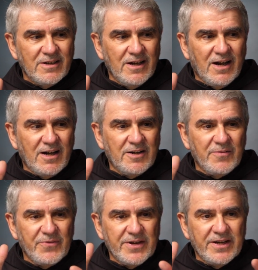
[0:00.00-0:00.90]

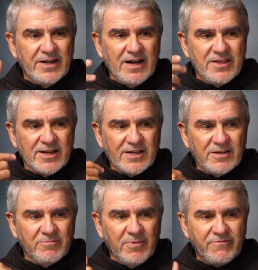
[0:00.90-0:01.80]
I think
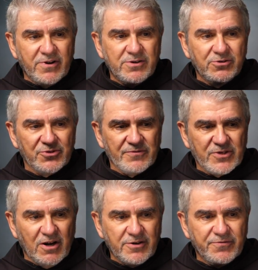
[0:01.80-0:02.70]
my friend who's a
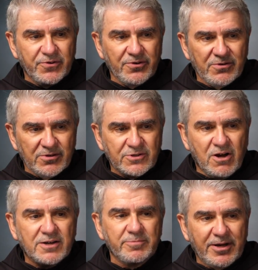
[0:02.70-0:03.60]
photographer
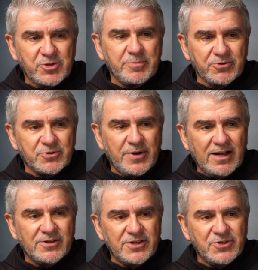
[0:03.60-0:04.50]
talked about
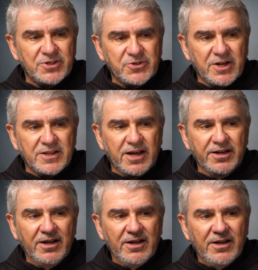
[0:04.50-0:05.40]
spirituality. She said
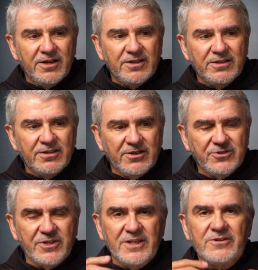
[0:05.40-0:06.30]
that
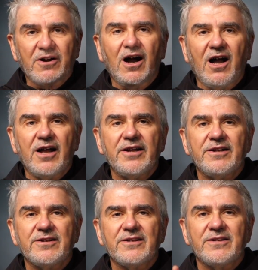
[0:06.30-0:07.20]
there's an inner eye
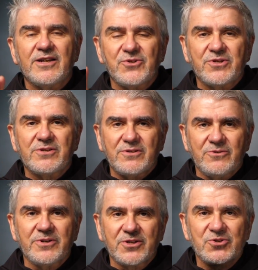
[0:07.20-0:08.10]
that's
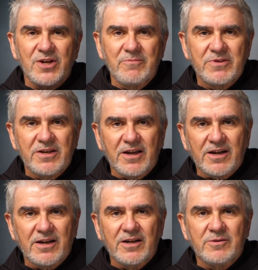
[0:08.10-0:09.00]
doing the same
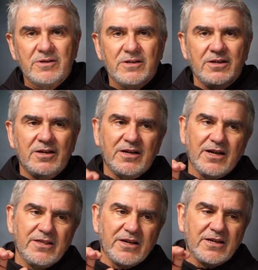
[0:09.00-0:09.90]
thing, and
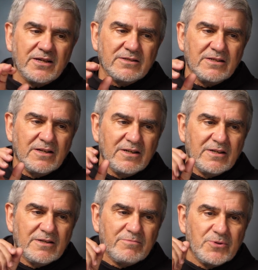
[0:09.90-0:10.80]
I think
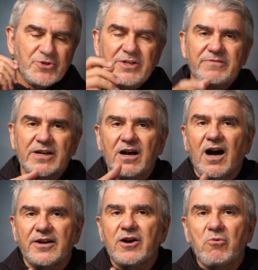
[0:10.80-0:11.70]
perceiving
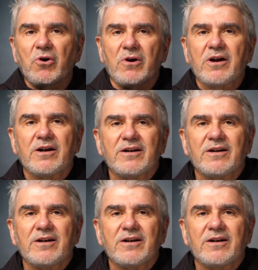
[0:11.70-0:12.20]
God at work.